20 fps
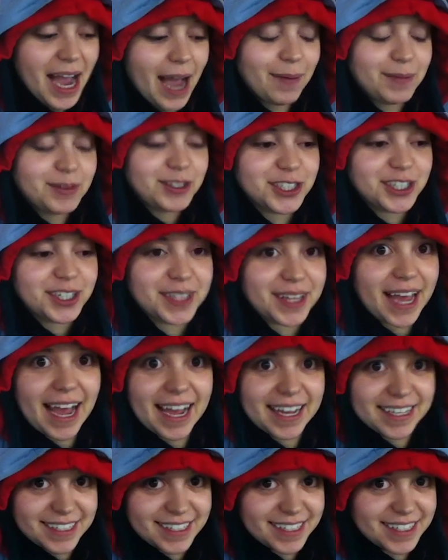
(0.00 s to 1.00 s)
I'm sure the
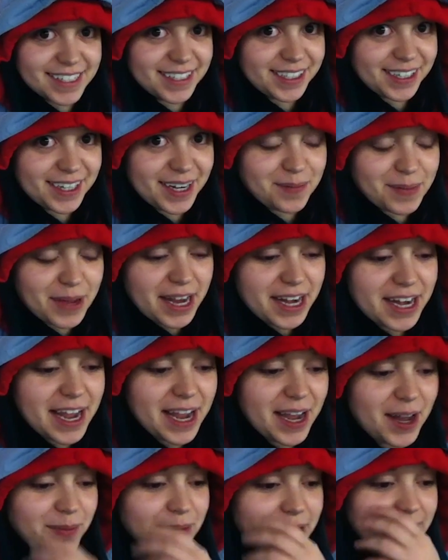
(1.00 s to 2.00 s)
accident's cleared up by
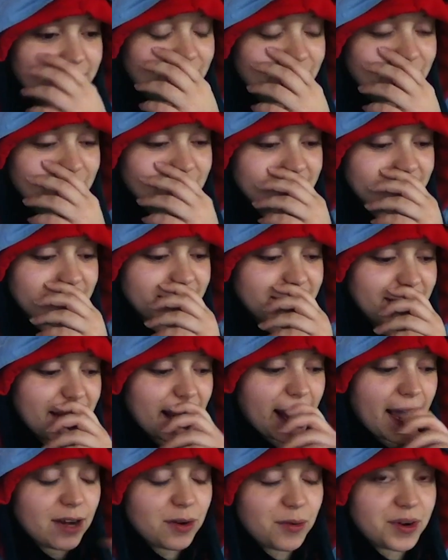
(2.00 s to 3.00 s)
now, but it's just,
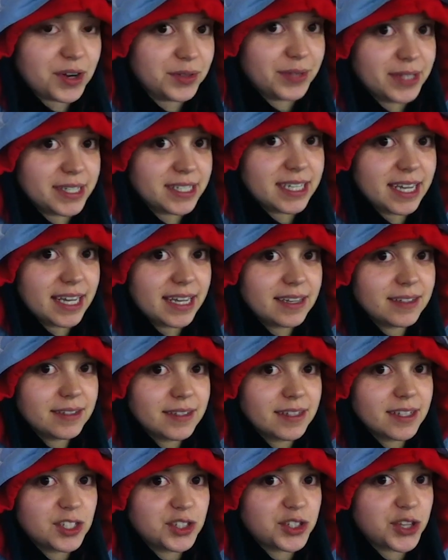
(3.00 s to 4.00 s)
I don't want to risk it.
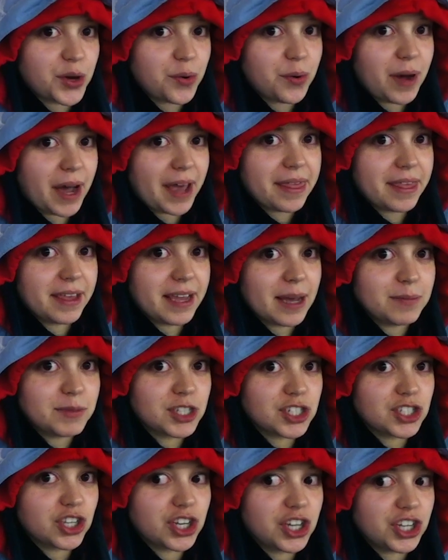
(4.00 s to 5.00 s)
So I think
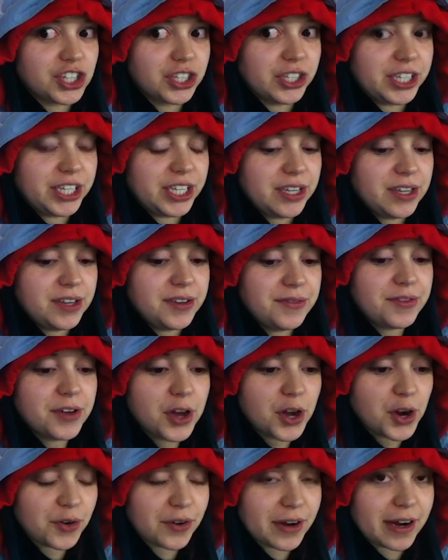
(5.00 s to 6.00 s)
I'm just gonna leave
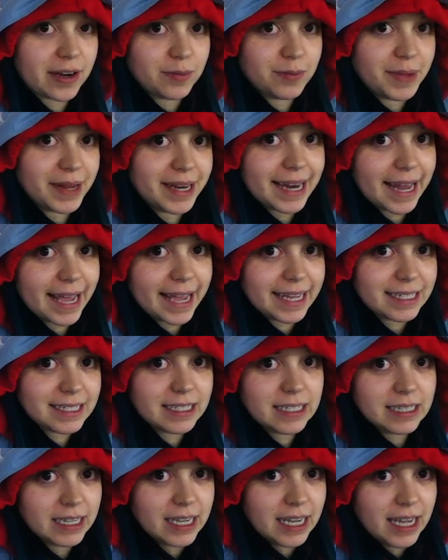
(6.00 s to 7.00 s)
around
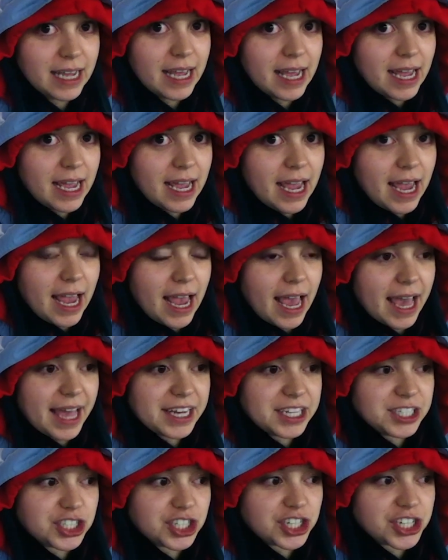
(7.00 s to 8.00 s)
midnight
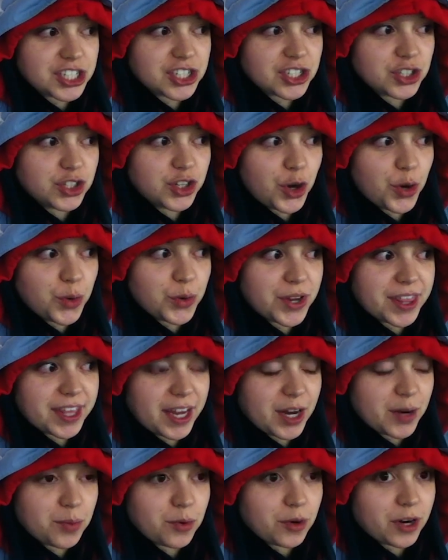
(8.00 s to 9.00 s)
and just go to
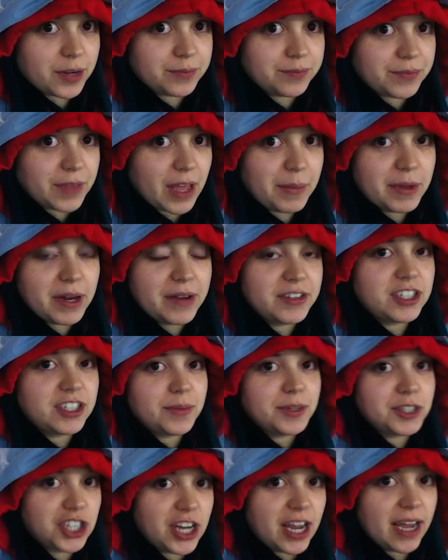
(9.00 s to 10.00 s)
the airport. I'm
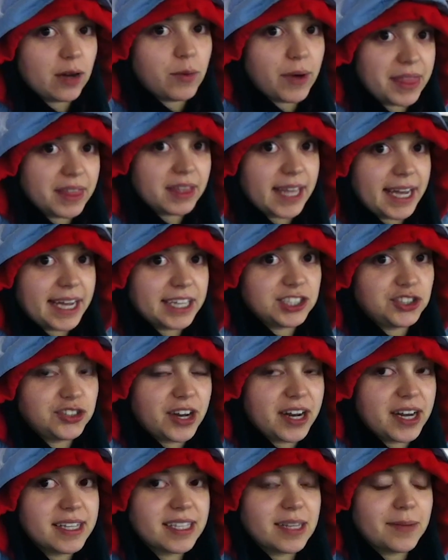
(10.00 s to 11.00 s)
to double check when the
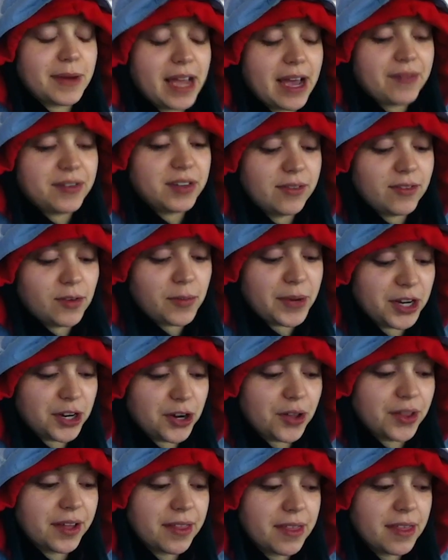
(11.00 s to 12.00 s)
last train is. I might have to leave a
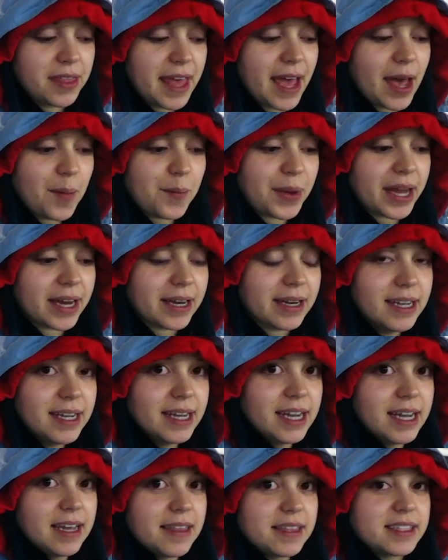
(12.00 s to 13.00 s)
bit earlier than that, but
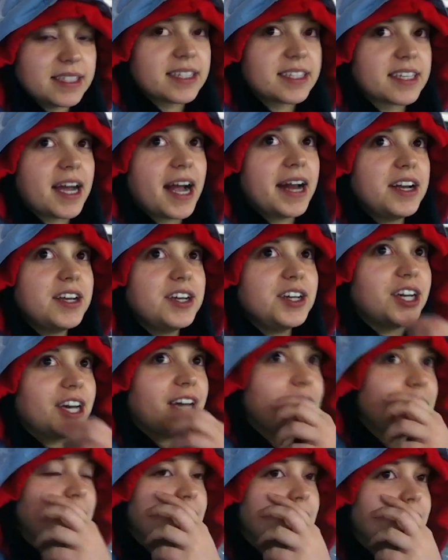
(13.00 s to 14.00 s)
this is kind of
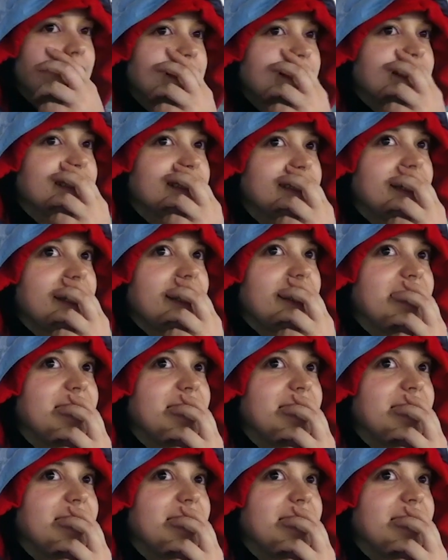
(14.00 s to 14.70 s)
good because